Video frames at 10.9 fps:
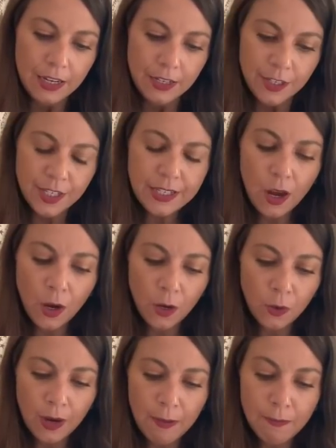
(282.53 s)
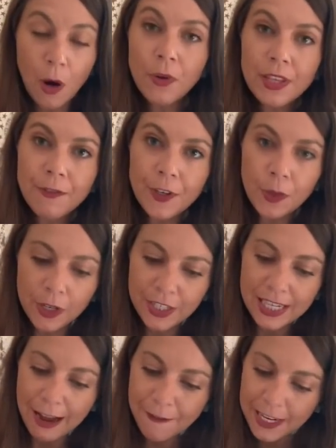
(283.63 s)
So both of you are
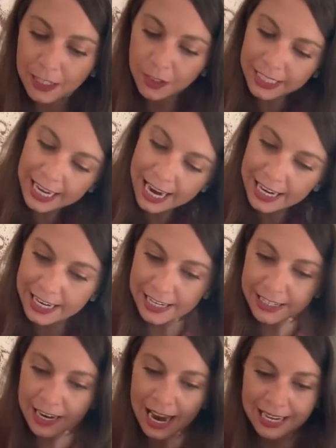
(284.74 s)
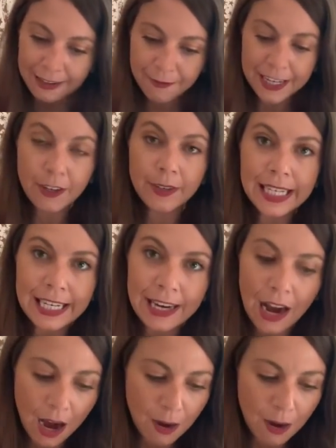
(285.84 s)
definitely in a very,